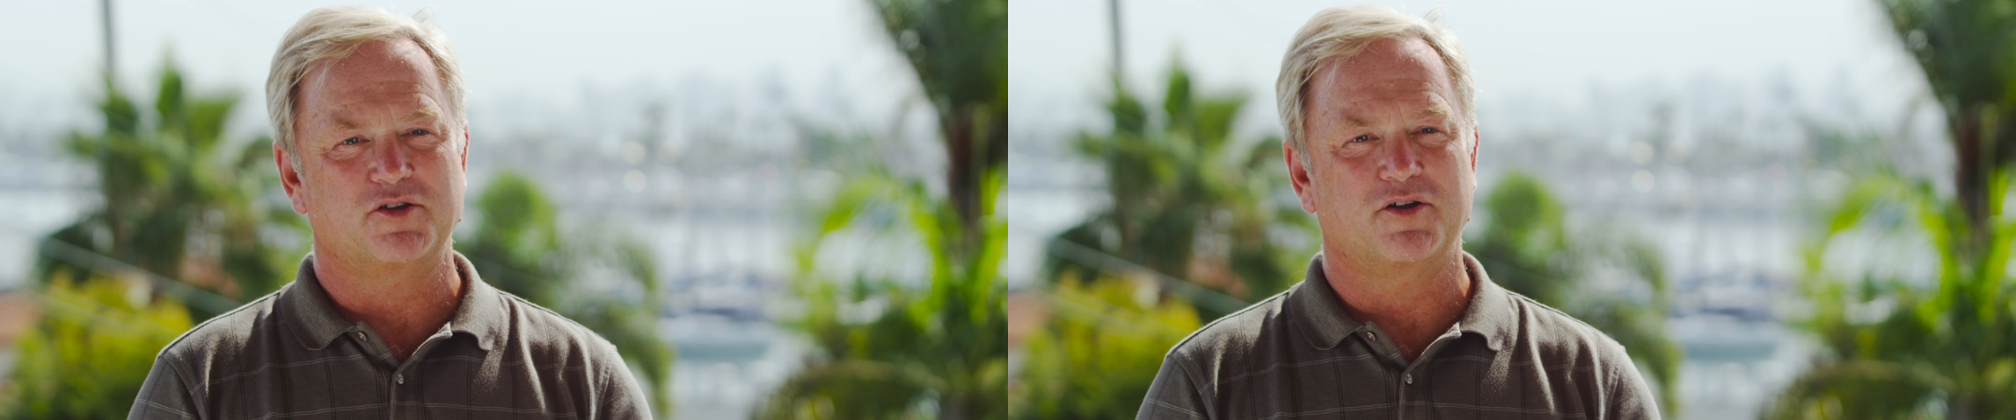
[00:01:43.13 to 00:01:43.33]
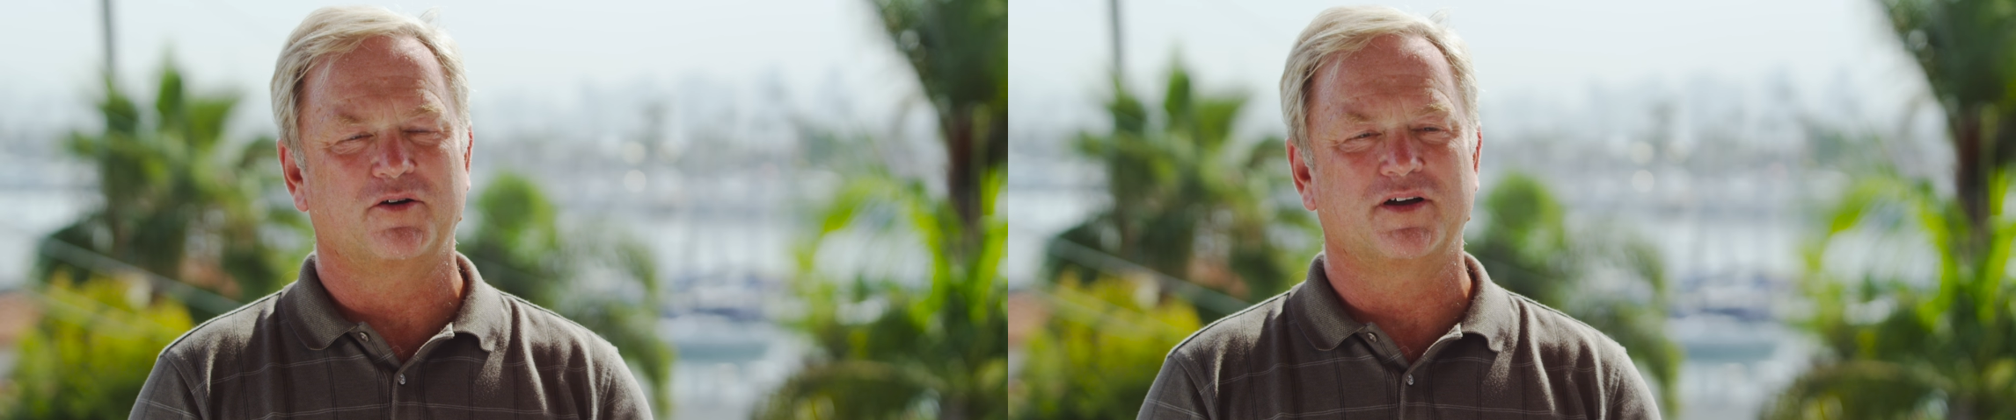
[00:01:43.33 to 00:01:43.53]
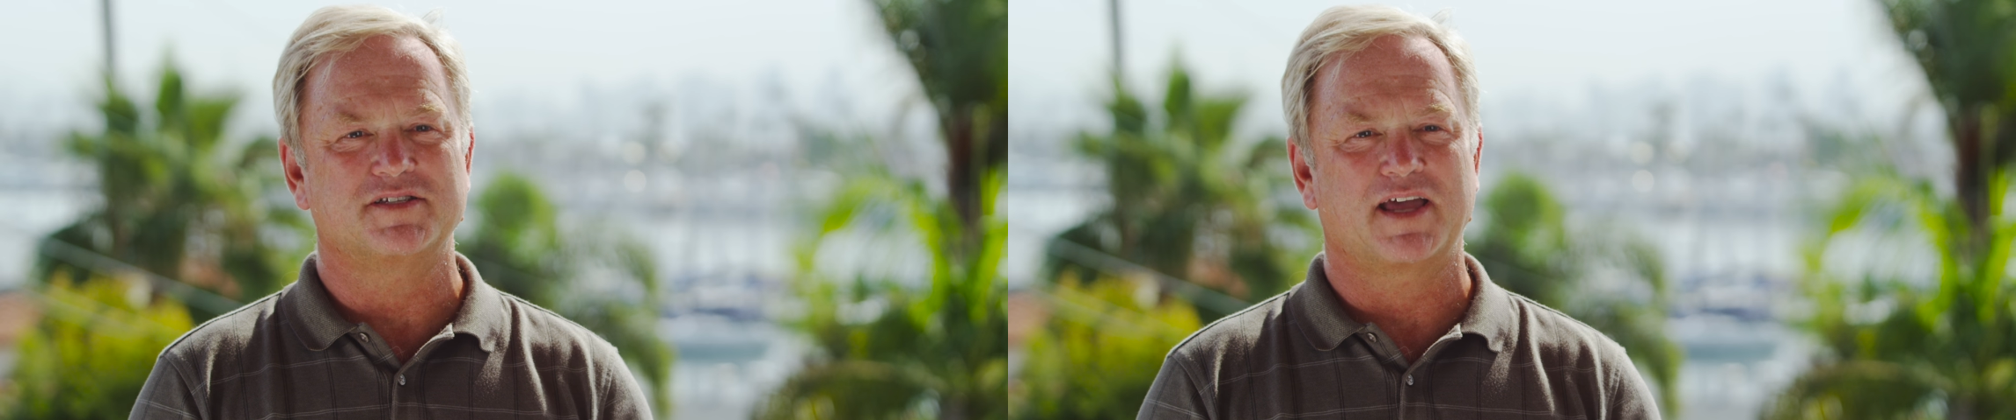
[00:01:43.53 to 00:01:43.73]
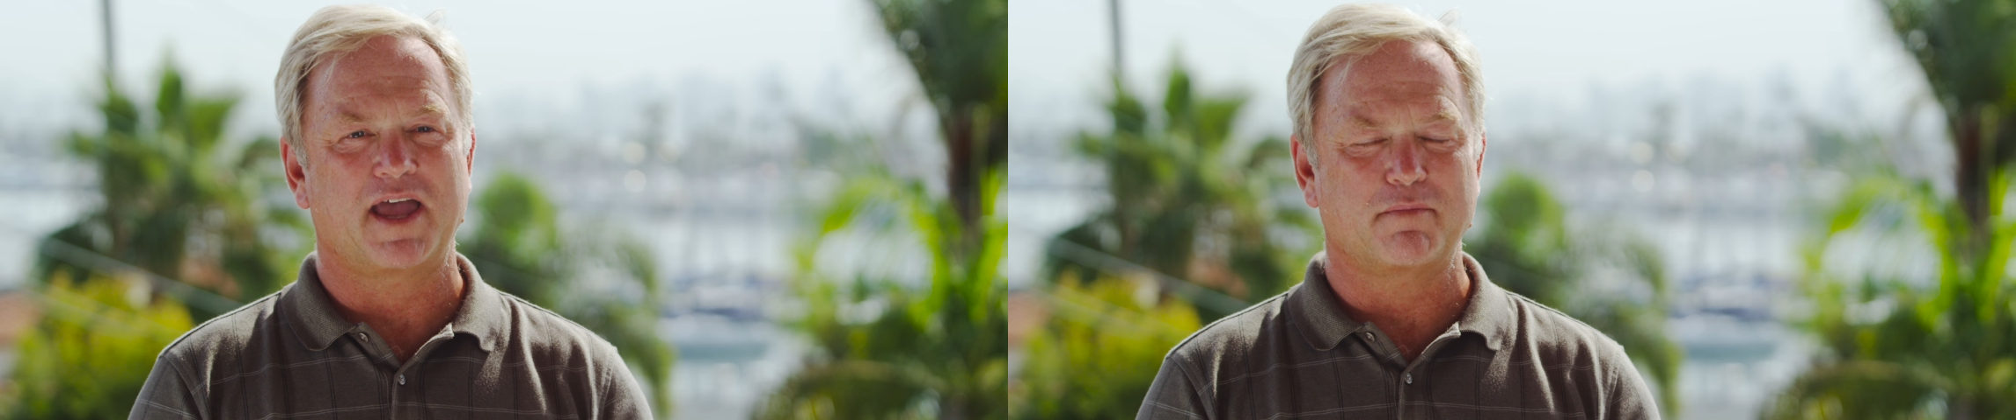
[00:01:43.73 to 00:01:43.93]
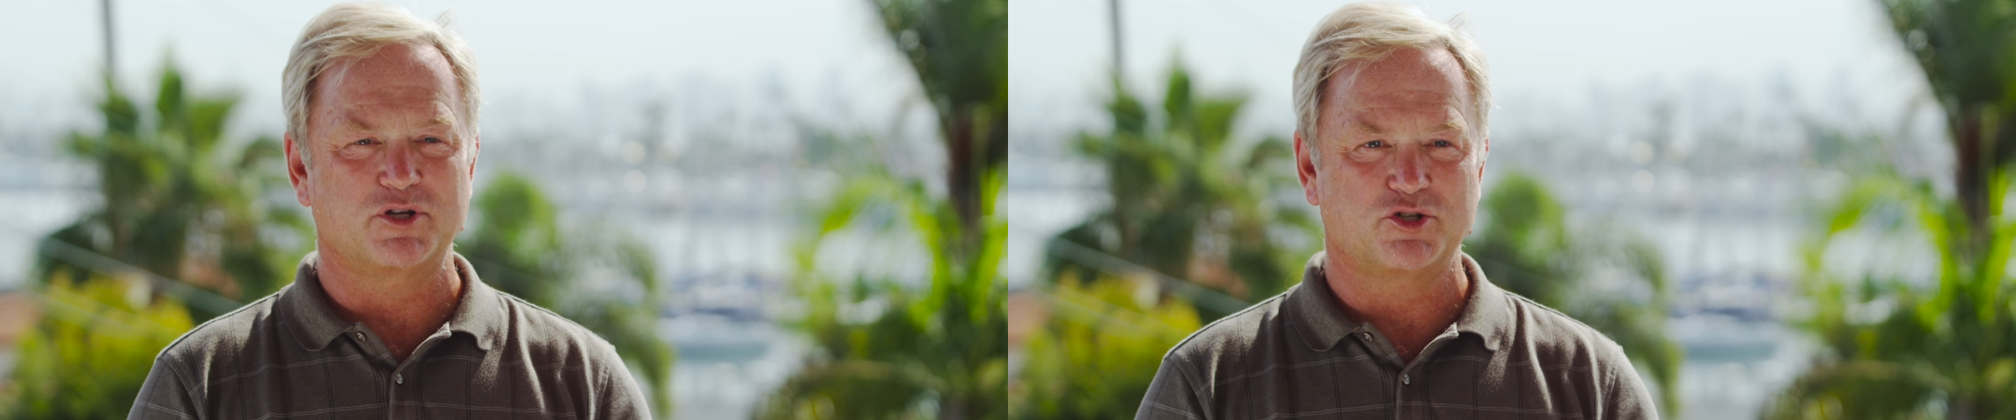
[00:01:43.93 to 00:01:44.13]
you know, as an
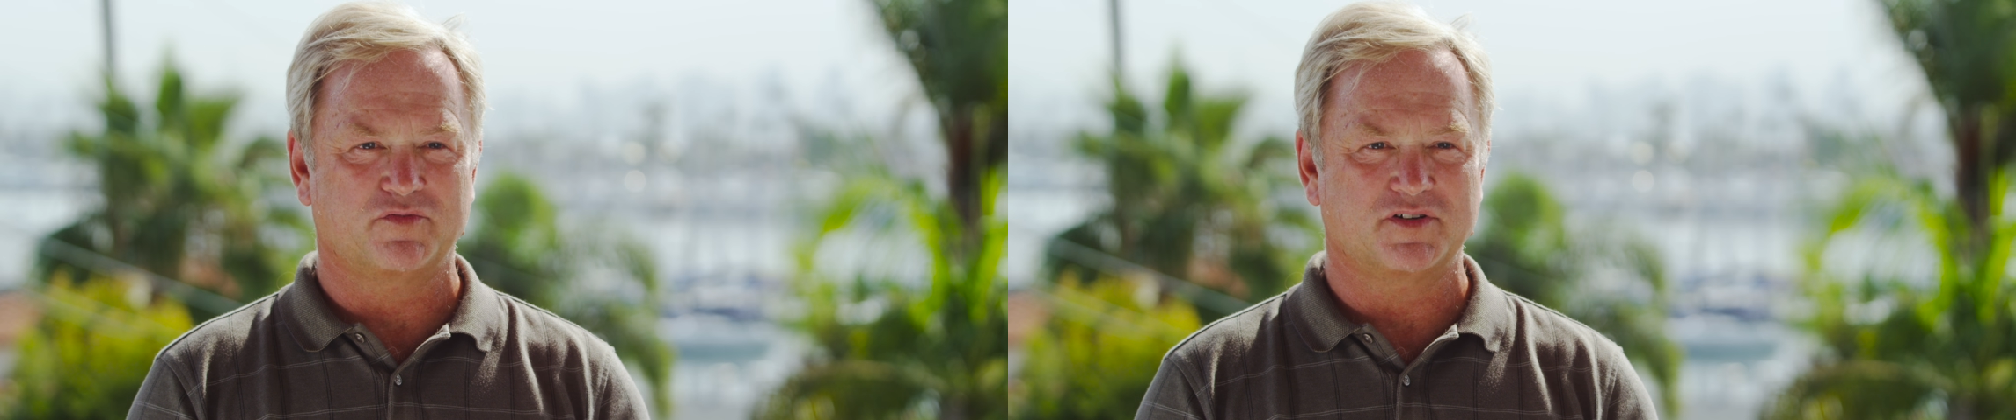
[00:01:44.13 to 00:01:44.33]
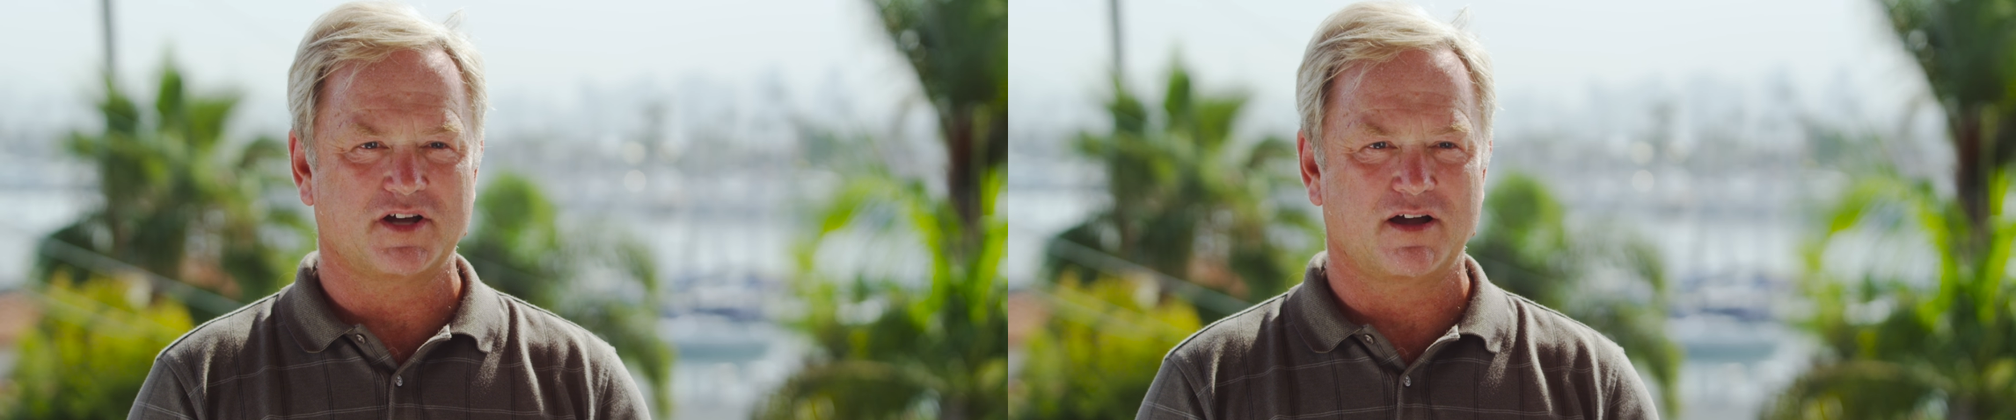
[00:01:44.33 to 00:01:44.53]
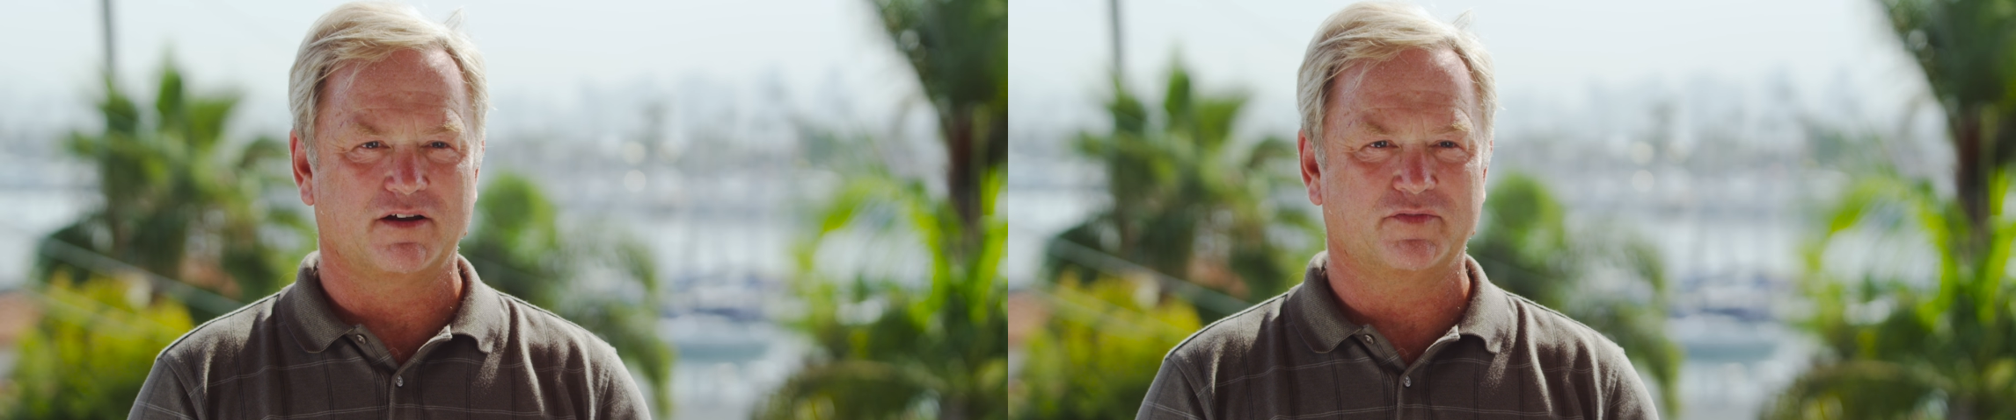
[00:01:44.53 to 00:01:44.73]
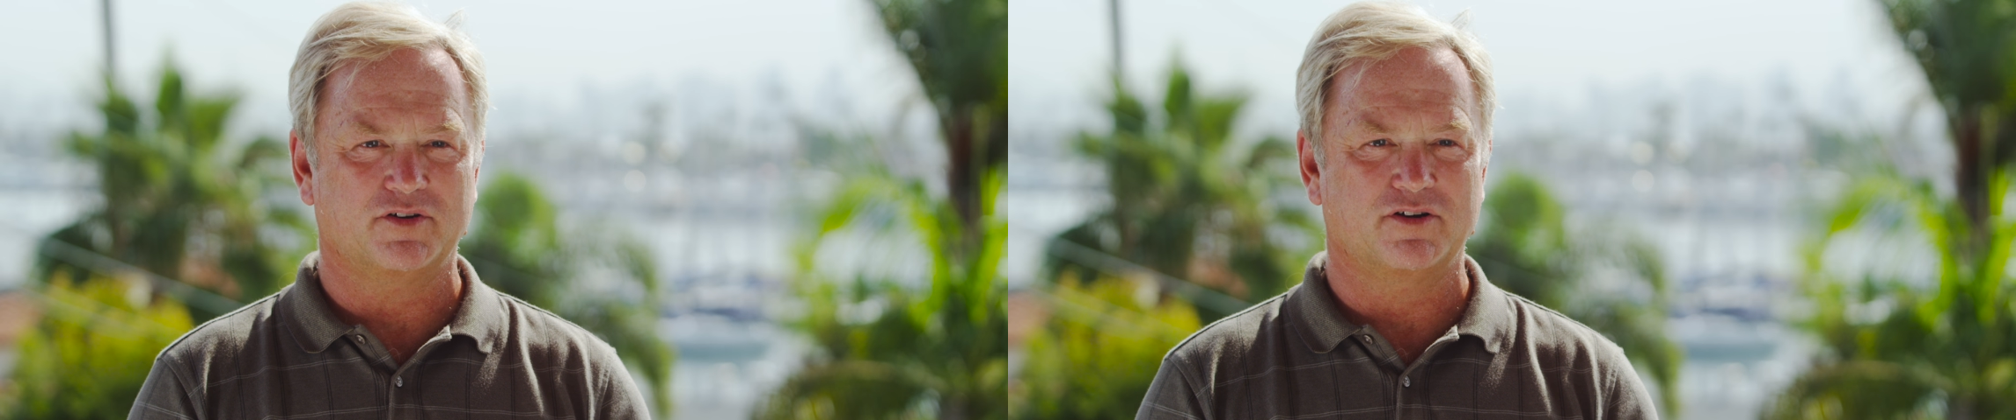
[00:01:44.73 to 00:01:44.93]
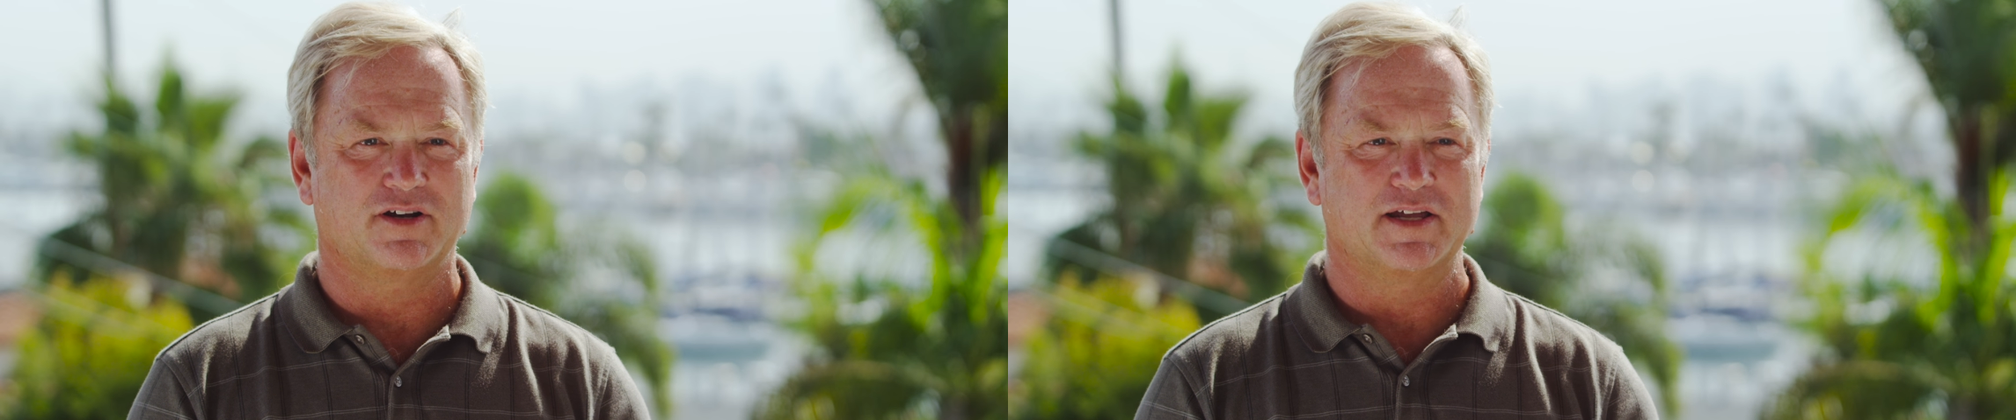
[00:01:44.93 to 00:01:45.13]
amateur
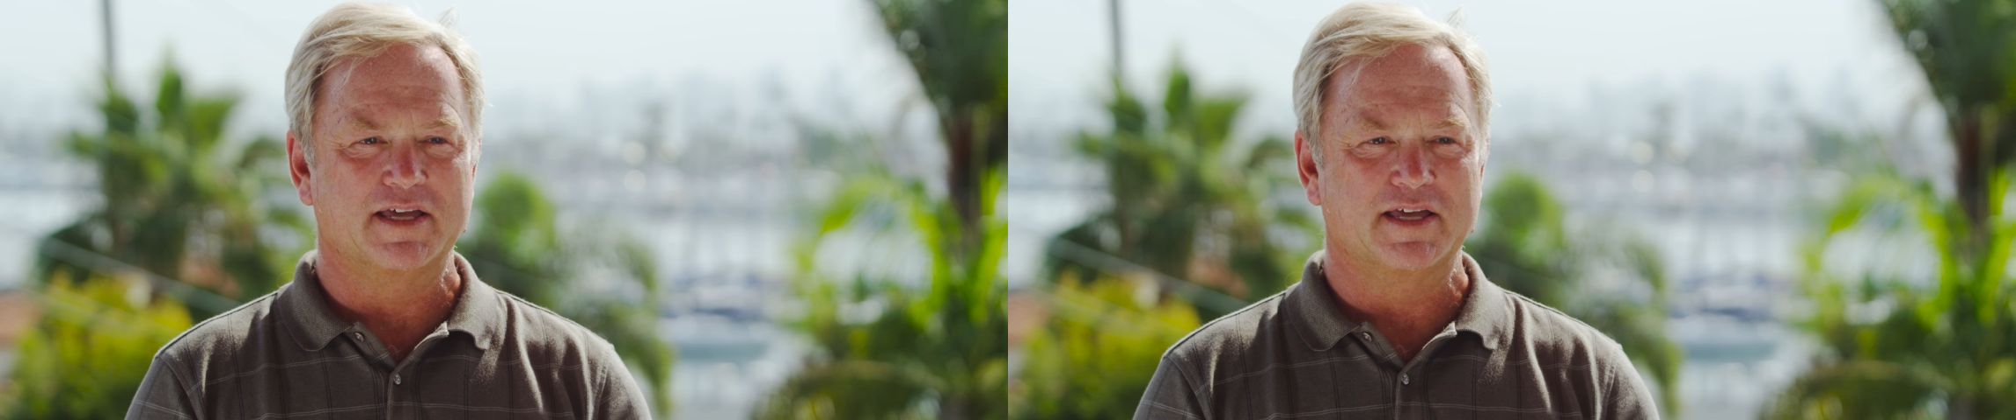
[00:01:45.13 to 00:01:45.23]
photographer,